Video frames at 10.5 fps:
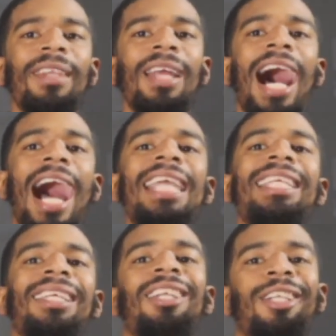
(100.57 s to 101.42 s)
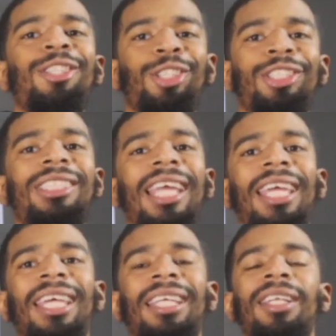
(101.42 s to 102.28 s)
I can
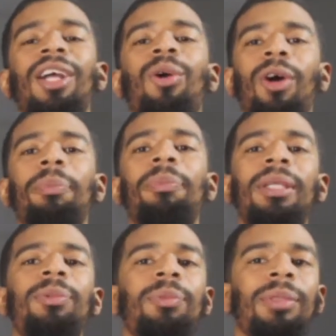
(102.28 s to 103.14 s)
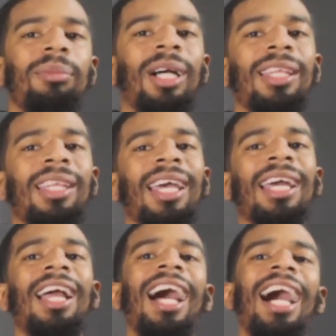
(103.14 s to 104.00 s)
understand what people mean by
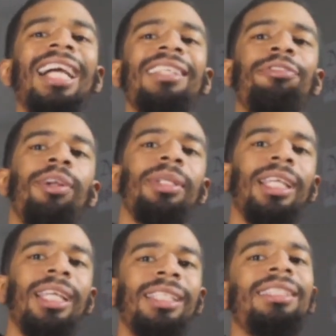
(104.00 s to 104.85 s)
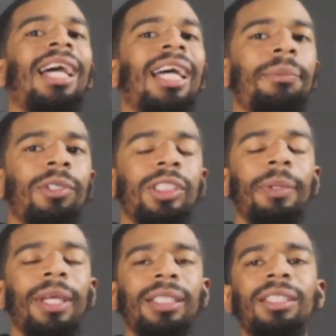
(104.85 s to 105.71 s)
that. From an inside
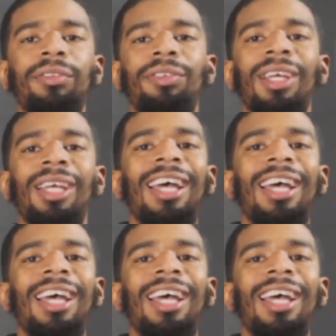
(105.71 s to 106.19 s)
perspective,